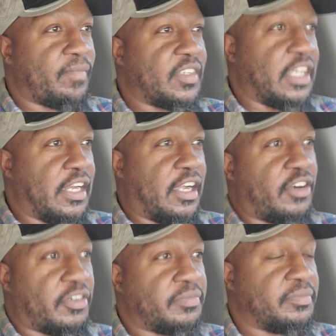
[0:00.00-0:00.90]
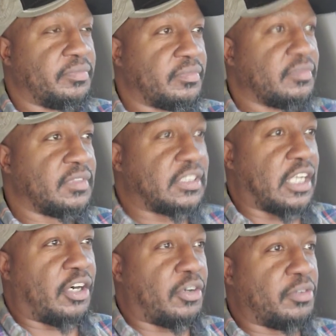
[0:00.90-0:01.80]
you know.
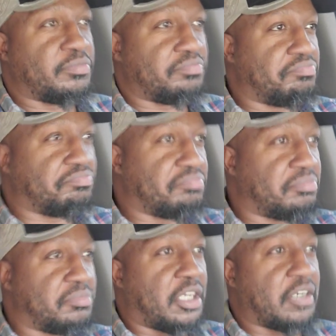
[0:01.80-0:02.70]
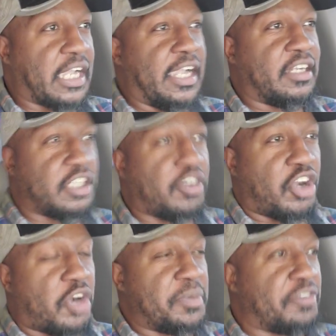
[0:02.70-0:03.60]
So, okay, no
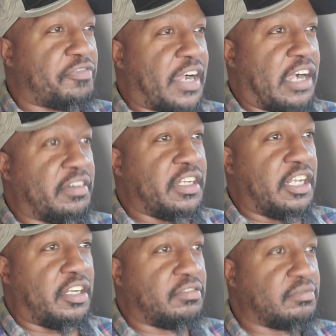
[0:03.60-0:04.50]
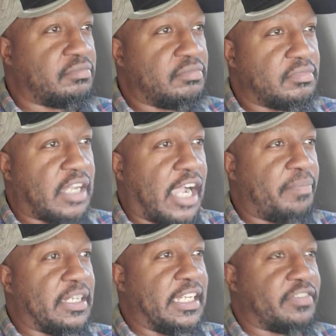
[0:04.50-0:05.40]
harm, no foul, you know. I
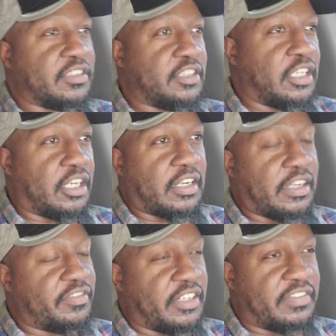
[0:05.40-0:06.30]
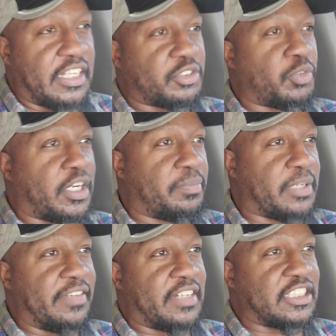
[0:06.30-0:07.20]
believe in, you know, if that's what you want to
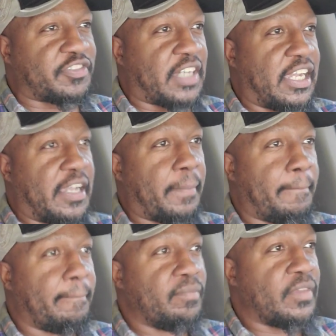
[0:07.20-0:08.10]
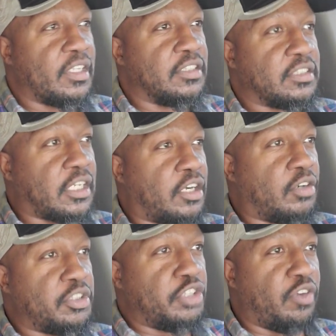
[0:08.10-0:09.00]
believe in, that's fine.
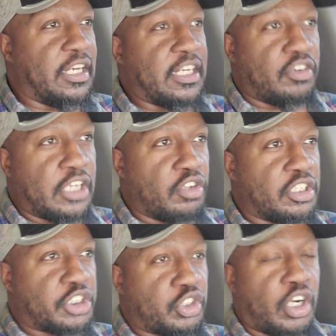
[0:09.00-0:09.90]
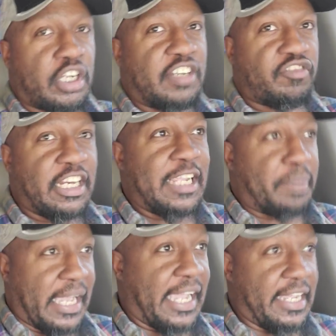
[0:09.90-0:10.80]
So you really don't know the struggle of really
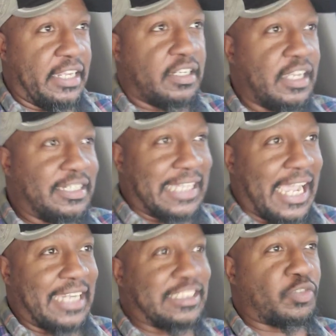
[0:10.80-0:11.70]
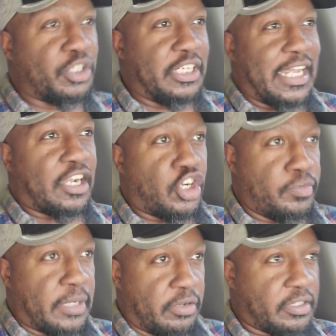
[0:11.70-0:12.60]
paying taxes when you're not a
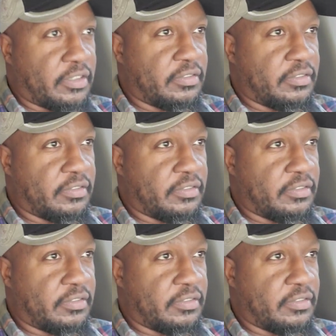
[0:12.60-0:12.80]
homeowner.